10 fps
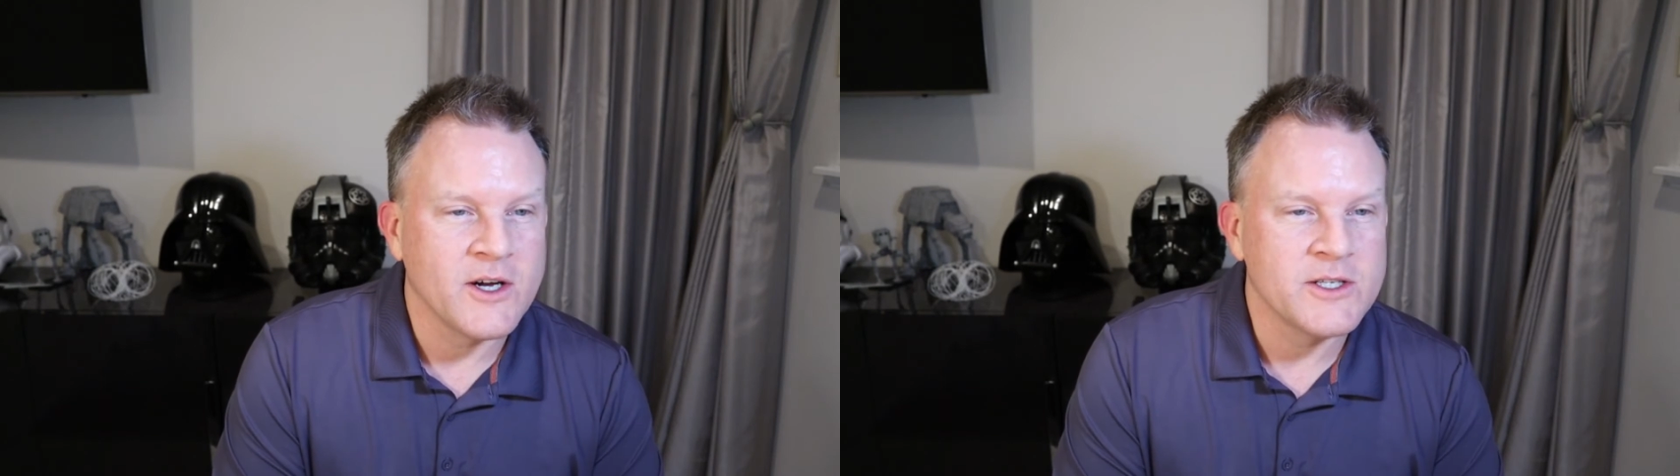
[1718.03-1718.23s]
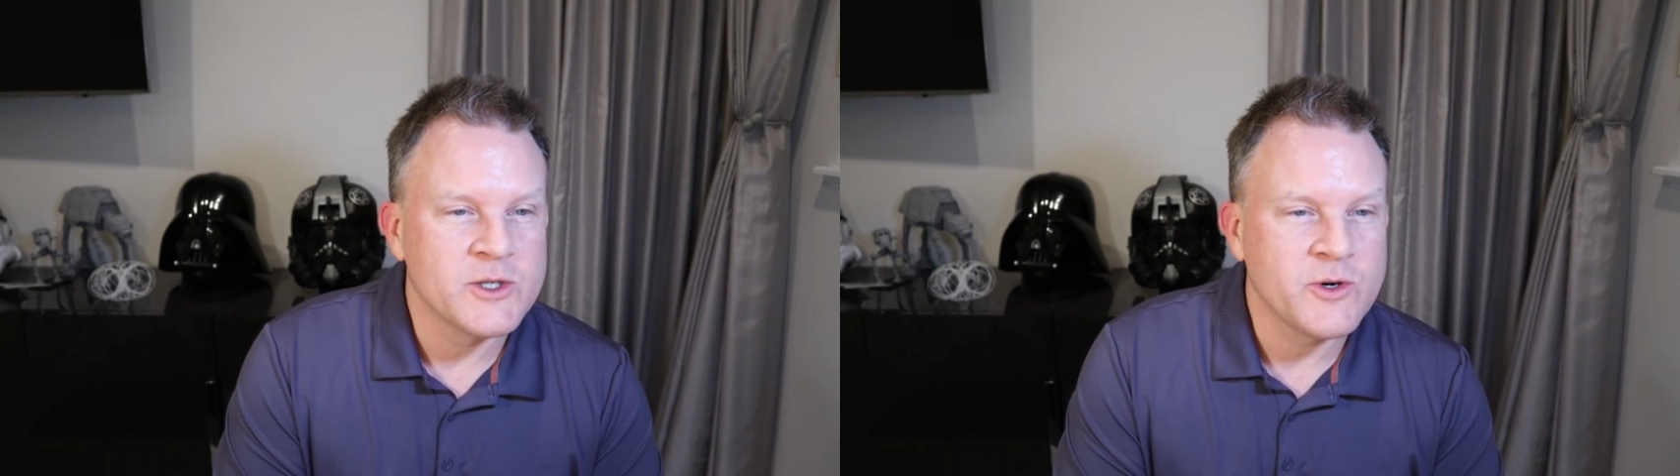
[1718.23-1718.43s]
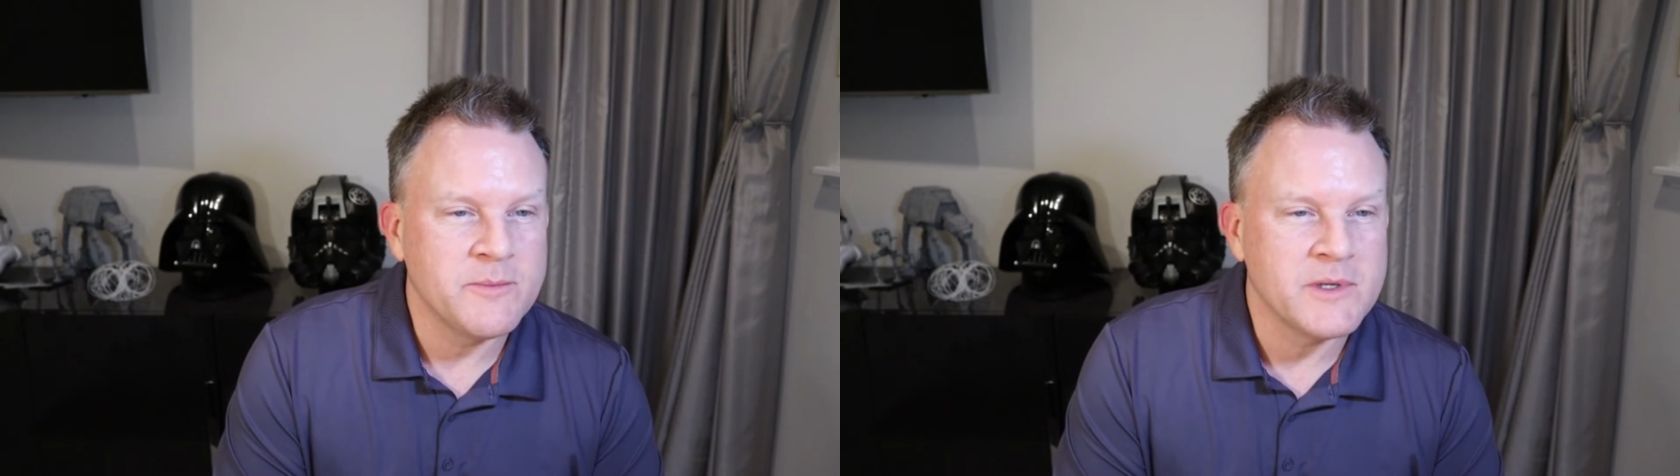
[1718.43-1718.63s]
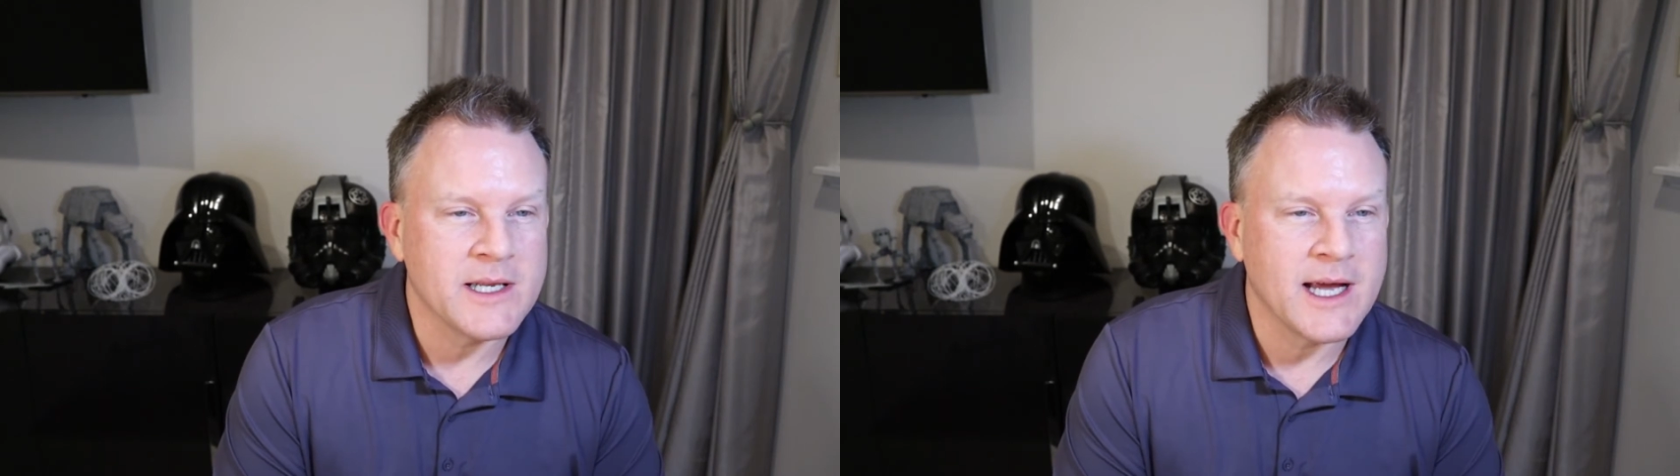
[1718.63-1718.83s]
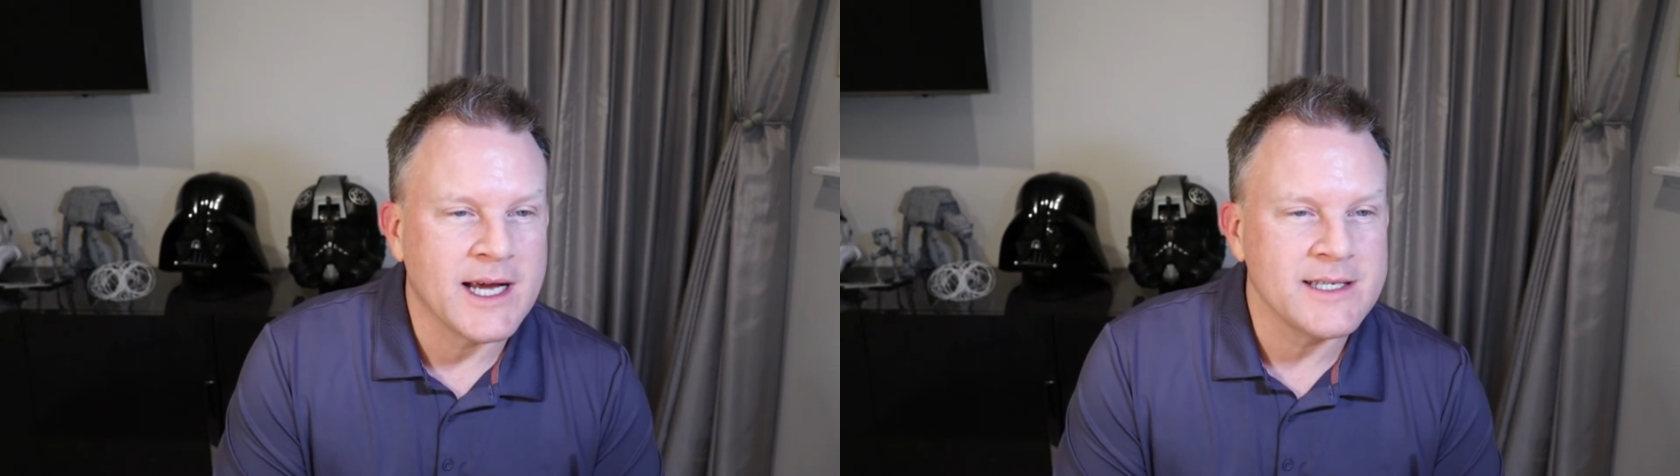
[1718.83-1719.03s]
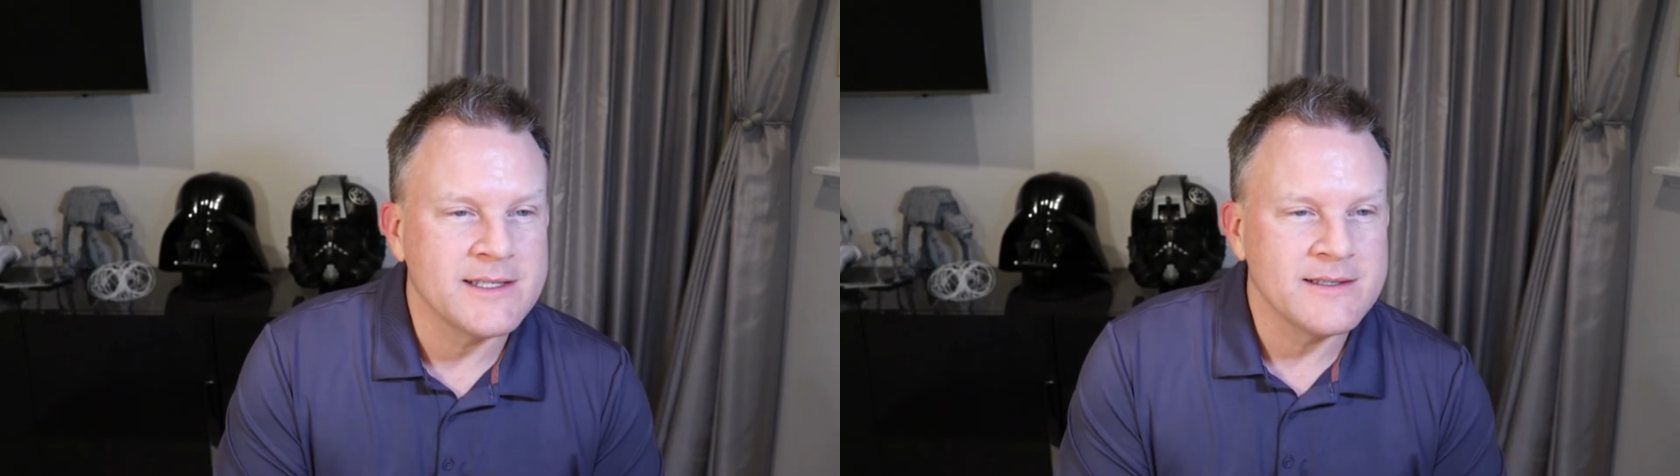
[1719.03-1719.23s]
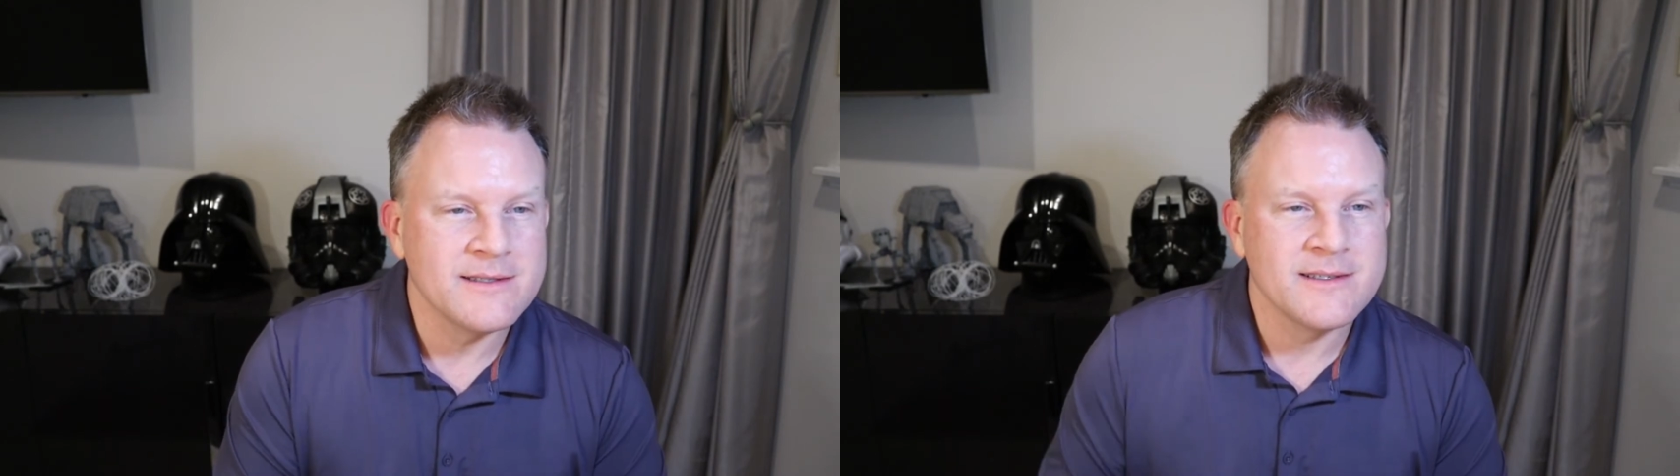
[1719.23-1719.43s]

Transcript: unscripted, guys.